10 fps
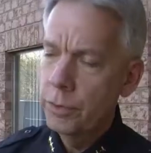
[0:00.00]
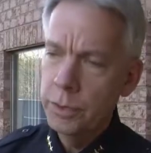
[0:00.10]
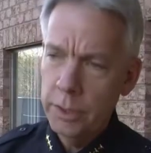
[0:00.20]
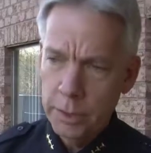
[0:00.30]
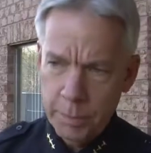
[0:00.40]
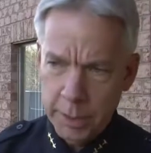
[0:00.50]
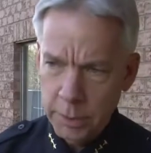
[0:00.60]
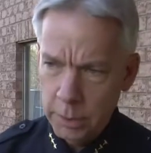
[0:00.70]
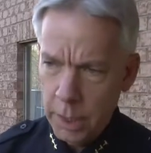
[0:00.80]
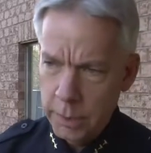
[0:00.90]
two
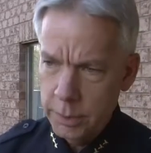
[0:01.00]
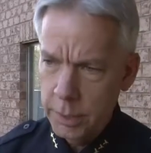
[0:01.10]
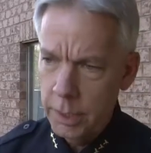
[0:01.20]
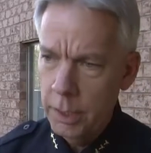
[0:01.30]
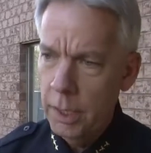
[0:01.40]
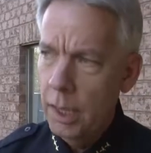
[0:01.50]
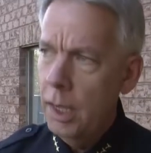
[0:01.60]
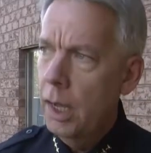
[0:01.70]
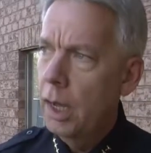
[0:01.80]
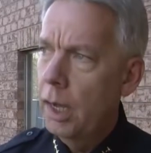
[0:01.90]
suspects in custody.
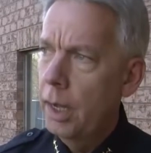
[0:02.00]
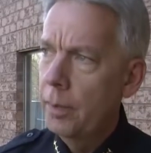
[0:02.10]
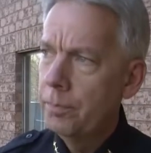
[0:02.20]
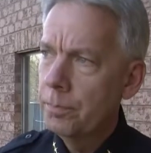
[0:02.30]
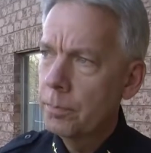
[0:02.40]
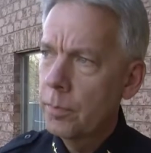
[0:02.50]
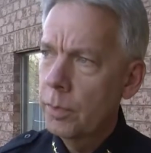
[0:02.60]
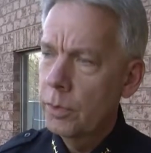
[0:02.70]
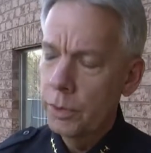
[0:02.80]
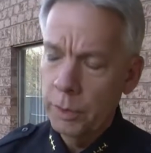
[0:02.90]
Um,
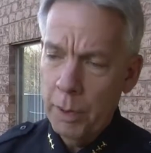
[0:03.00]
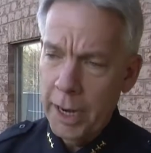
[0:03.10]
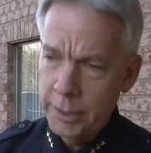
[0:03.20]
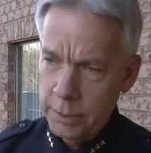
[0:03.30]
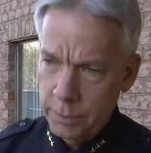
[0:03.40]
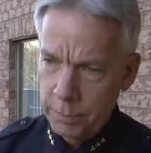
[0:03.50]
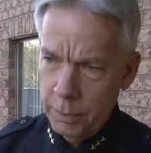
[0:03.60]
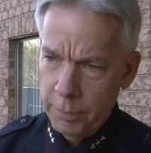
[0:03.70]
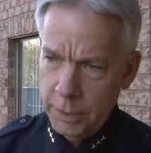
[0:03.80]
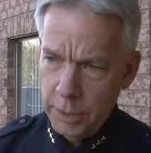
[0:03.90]
during the process of
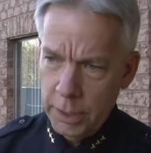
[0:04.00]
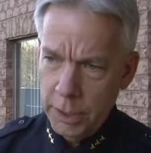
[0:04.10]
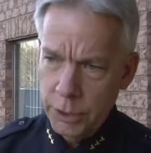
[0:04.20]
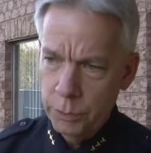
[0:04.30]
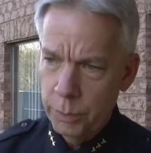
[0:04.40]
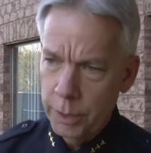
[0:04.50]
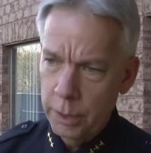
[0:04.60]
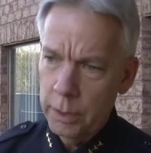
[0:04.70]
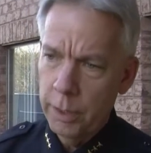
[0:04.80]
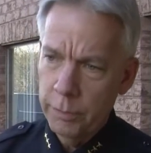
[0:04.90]
the investigation, we
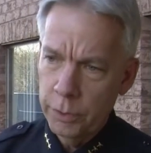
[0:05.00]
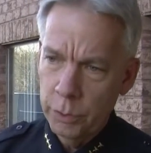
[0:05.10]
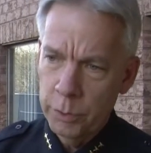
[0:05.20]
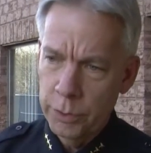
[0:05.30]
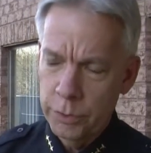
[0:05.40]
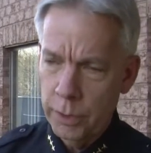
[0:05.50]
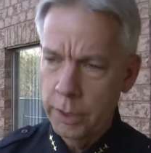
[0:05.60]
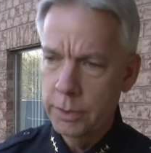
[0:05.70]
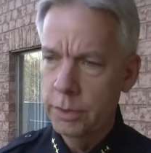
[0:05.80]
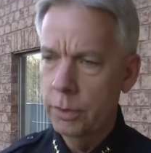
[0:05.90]
uncovered numerous
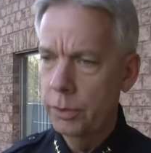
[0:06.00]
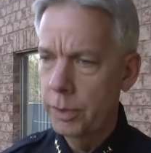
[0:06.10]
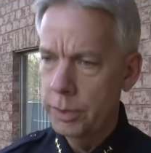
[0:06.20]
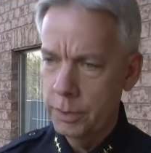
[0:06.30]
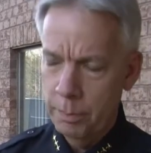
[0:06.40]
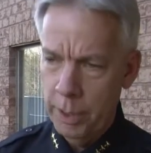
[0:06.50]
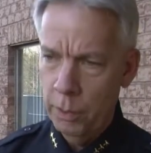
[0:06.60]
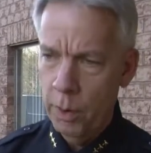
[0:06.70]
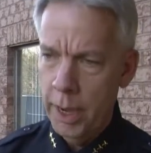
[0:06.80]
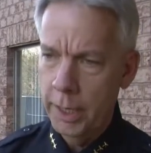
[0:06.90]
drugs, including some
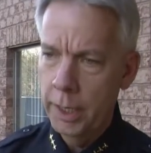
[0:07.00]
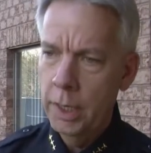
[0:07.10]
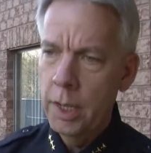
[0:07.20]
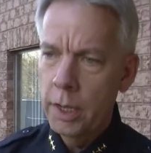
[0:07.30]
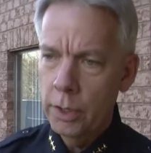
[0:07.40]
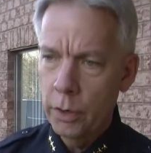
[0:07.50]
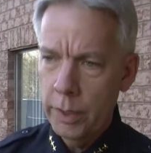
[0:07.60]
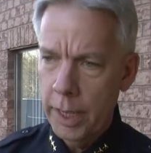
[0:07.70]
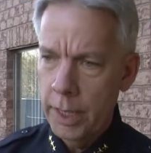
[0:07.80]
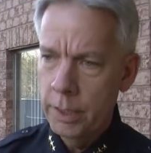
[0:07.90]
marijuana,
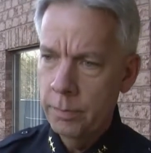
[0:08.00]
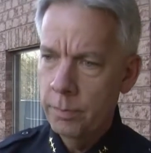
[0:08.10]
cocaine,